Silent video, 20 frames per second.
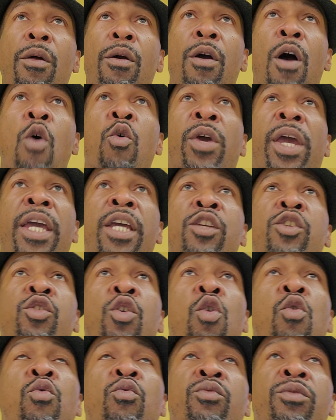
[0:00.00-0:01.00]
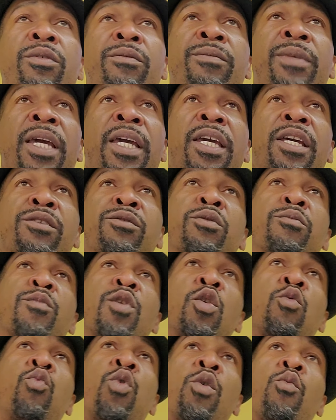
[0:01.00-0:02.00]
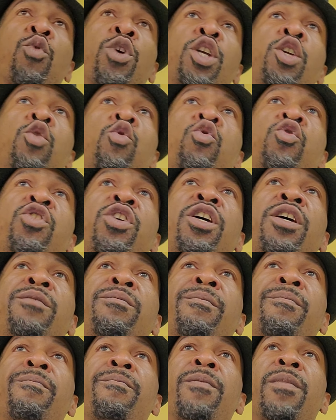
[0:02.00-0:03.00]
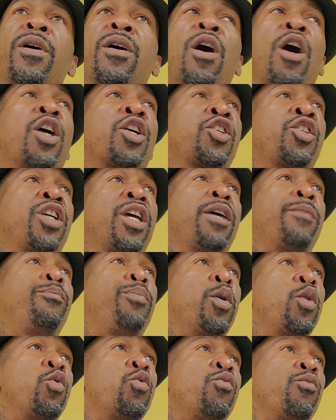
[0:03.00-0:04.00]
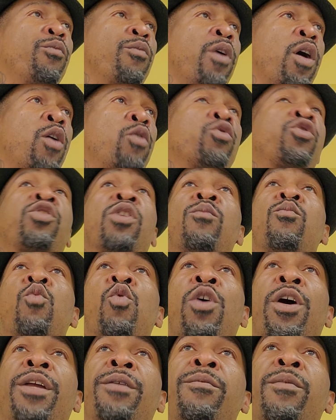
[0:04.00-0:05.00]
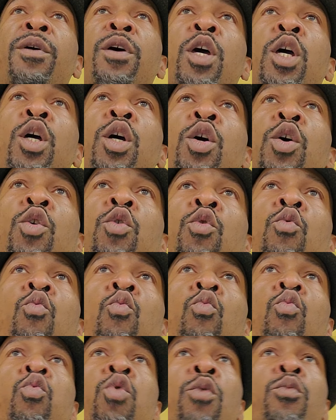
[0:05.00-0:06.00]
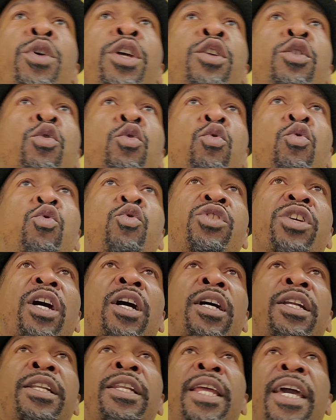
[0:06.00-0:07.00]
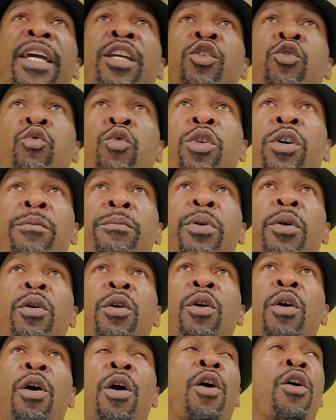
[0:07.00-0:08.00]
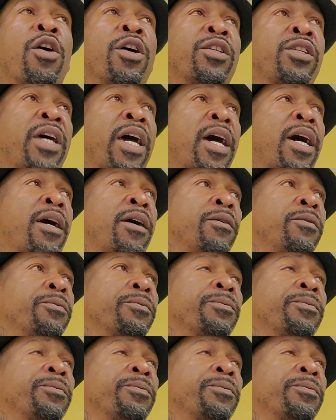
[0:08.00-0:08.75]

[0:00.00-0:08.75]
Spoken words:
Okay, so Des, when we're using a shampoo on someone, will we use a neck strip or a towel?